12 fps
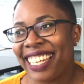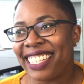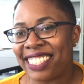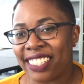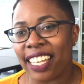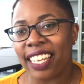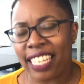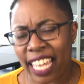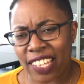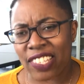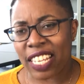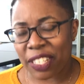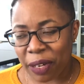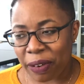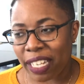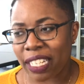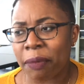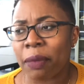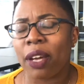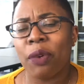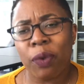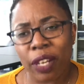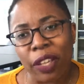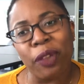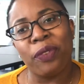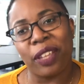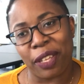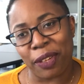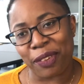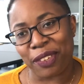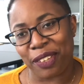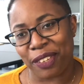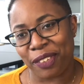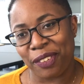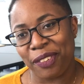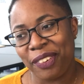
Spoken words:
And she's like, yes, that's correct. I'm like, what do you think you should do?